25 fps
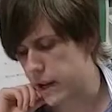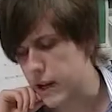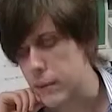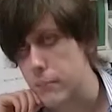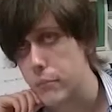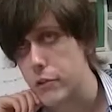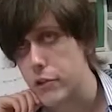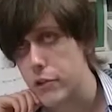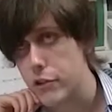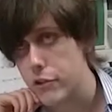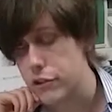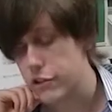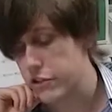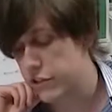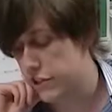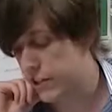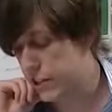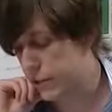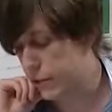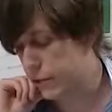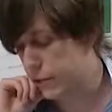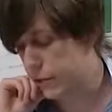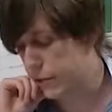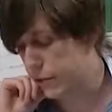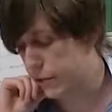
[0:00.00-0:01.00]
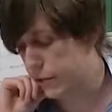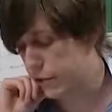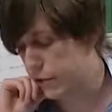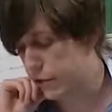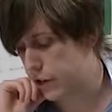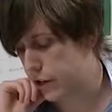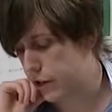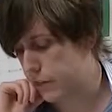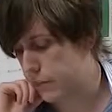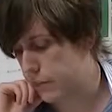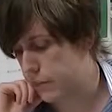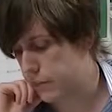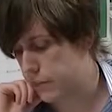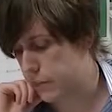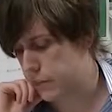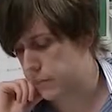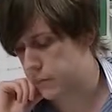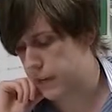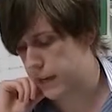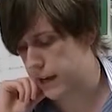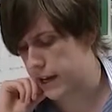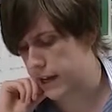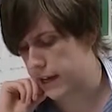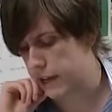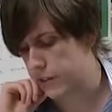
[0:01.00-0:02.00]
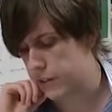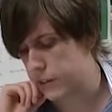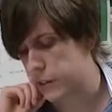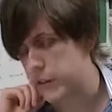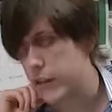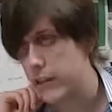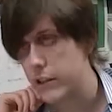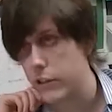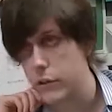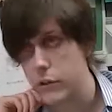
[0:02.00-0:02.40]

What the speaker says: and British casino culture compares with that